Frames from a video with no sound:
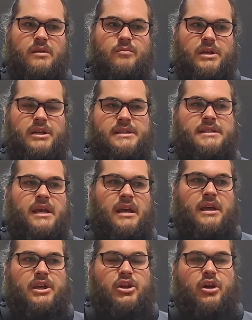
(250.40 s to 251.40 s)
because
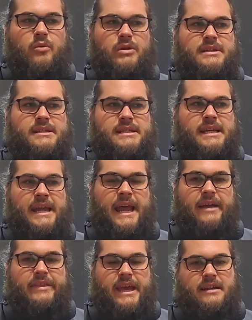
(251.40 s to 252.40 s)
I wanted to see
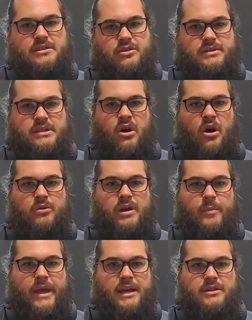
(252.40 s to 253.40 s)
how the outsole did hold
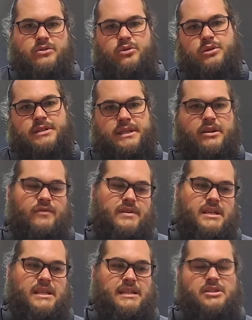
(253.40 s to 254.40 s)
up outdoors, and then
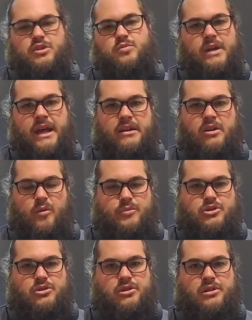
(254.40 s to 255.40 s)
obviously that's just what I had an
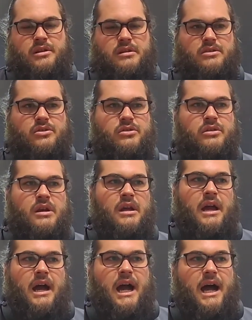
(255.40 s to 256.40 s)
opportunity to do.
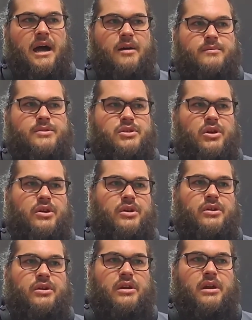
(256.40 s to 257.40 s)

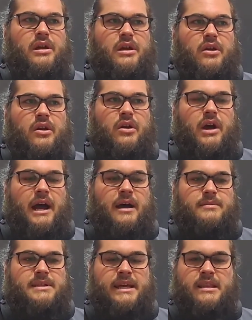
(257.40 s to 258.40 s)
So
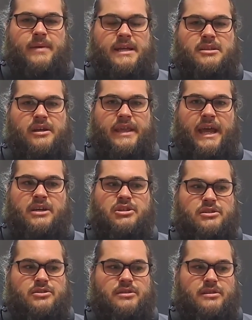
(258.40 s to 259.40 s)
taking them outside,
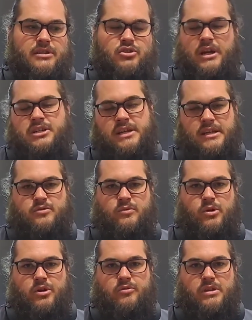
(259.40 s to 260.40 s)
the traction does
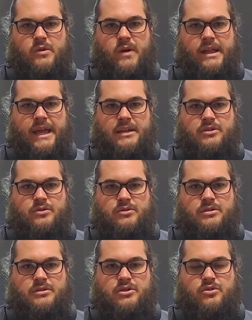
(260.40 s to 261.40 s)
work really well
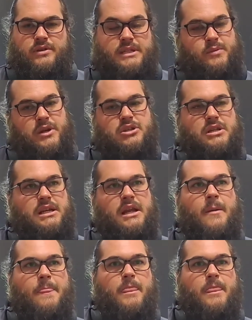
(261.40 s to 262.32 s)
outdoors too, especially